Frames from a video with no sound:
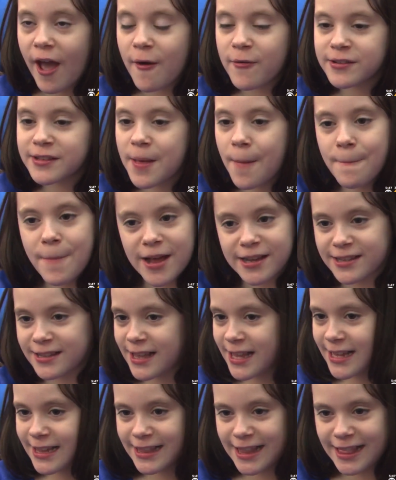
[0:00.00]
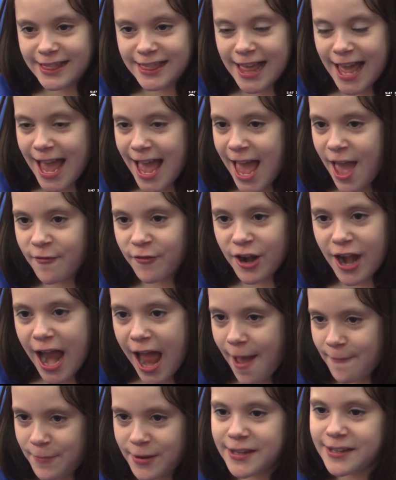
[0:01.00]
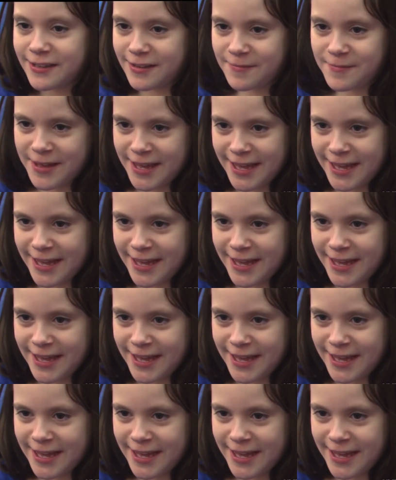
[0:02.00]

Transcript: That was the best thing that ever happened to